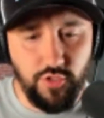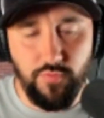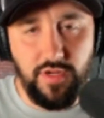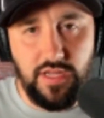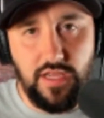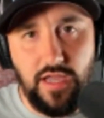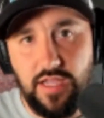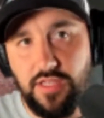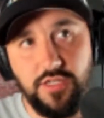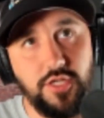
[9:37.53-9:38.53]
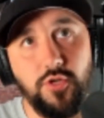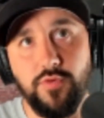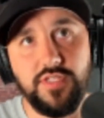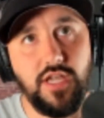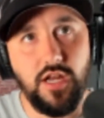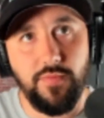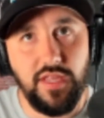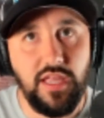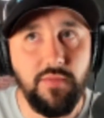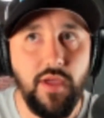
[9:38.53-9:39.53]
media, and then 2 is going to
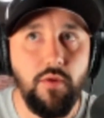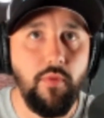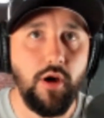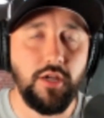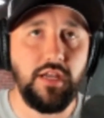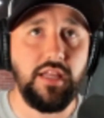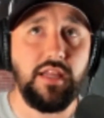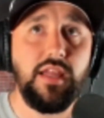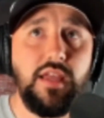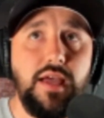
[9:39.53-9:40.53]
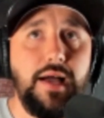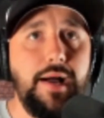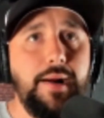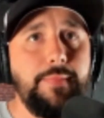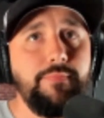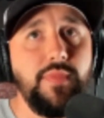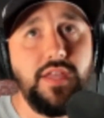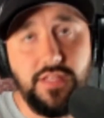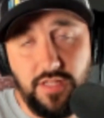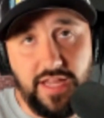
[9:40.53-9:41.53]
be email marketing. And
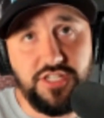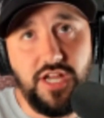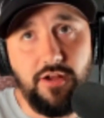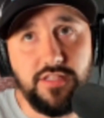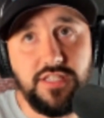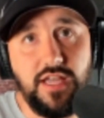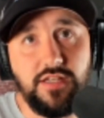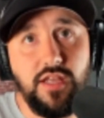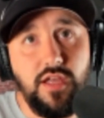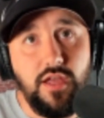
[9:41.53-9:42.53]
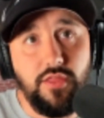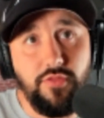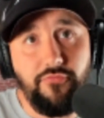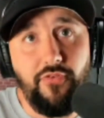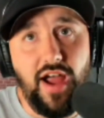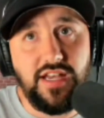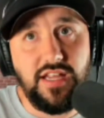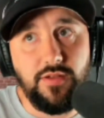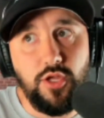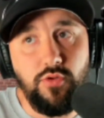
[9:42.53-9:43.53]
then, like Jared said,
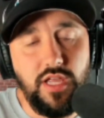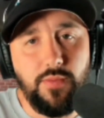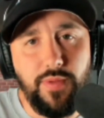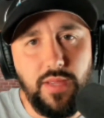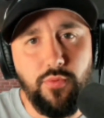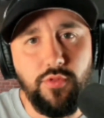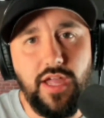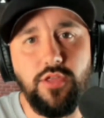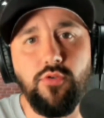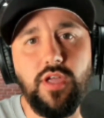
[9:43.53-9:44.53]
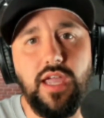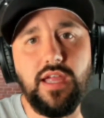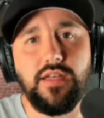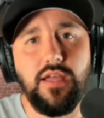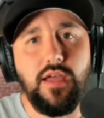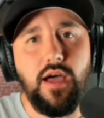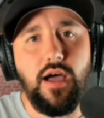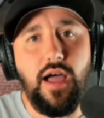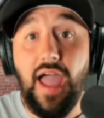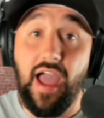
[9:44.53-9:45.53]
finding unique people that you can
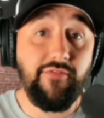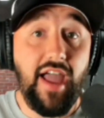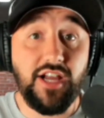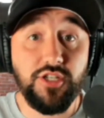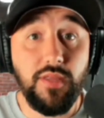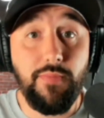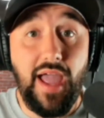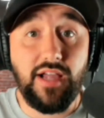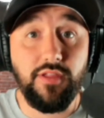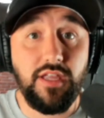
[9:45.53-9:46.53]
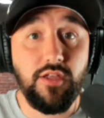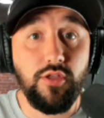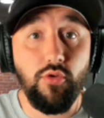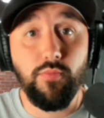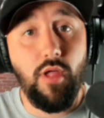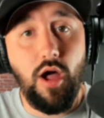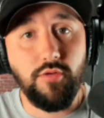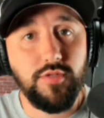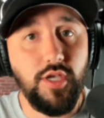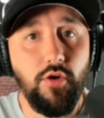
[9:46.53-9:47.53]
have actually backlink your
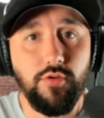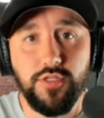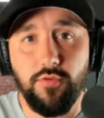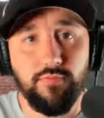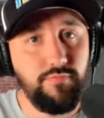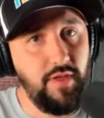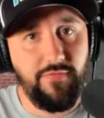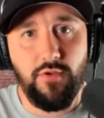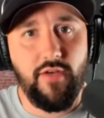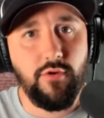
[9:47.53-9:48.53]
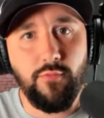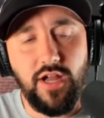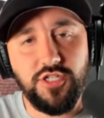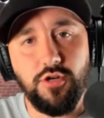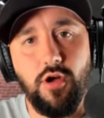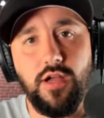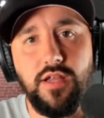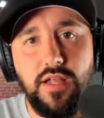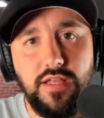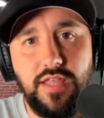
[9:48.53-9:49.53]
blog. So if you have a restaurant
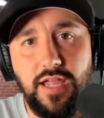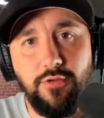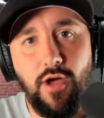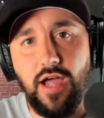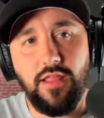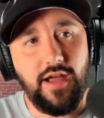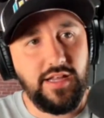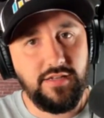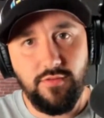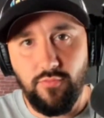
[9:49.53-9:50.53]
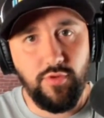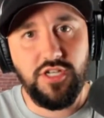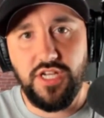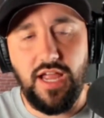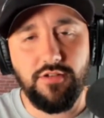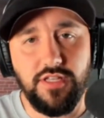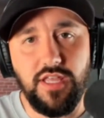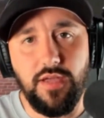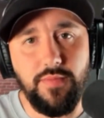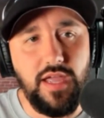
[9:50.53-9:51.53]
that you highlighted, reaching out to
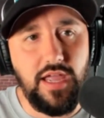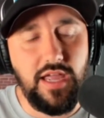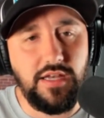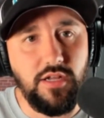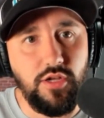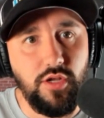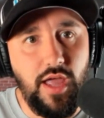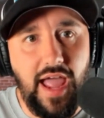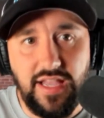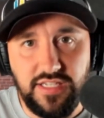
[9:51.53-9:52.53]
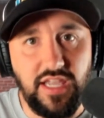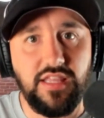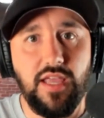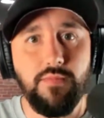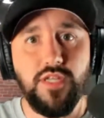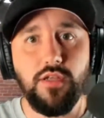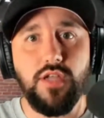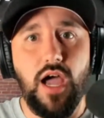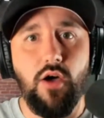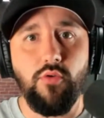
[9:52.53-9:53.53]
them and asking them to
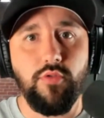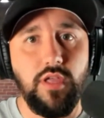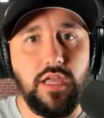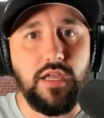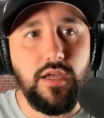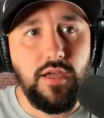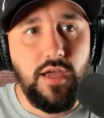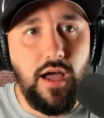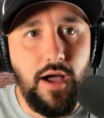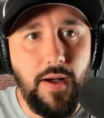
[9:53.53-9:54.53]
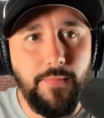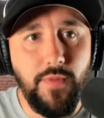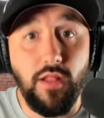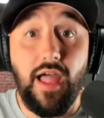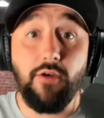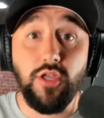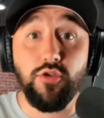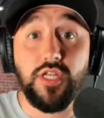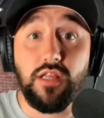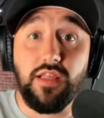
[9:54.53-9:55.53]
not only allow you
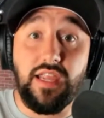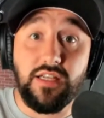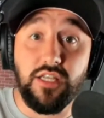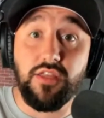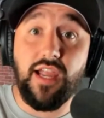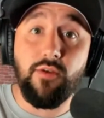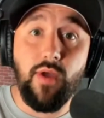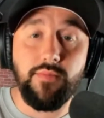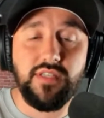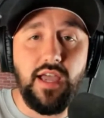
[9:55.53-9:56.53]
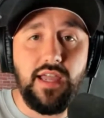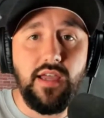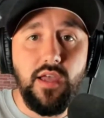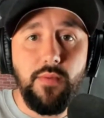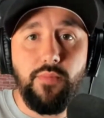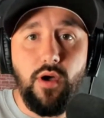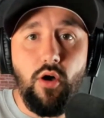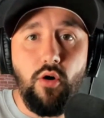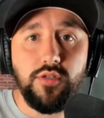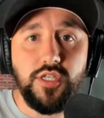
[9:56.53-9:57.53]
to link to their website, but
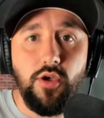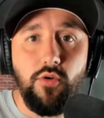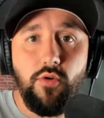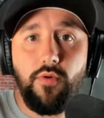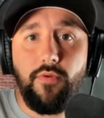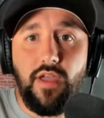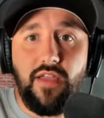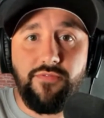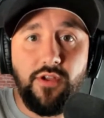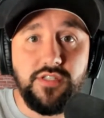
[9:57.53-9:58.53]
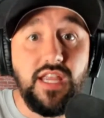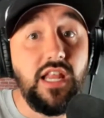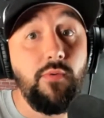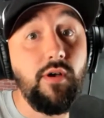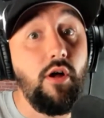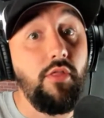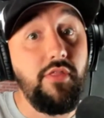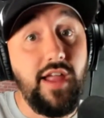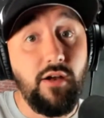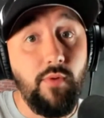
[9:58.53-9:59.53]
also if there's anywhere on
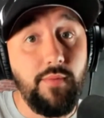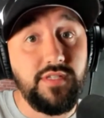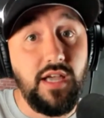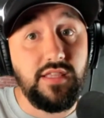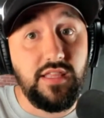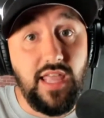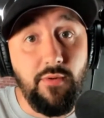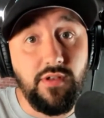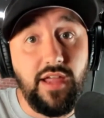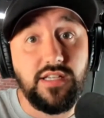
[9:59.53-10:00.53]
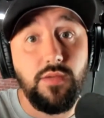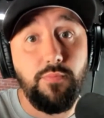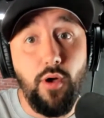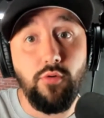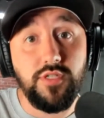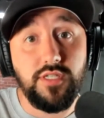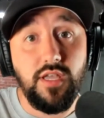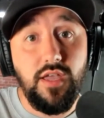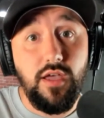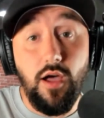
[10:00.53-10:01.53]
their website that they would like to post
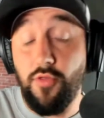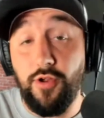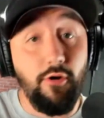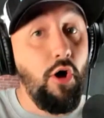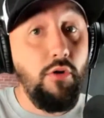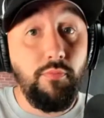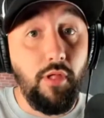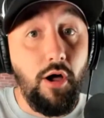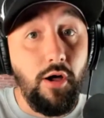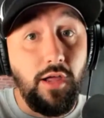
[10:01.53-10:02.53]
their own blog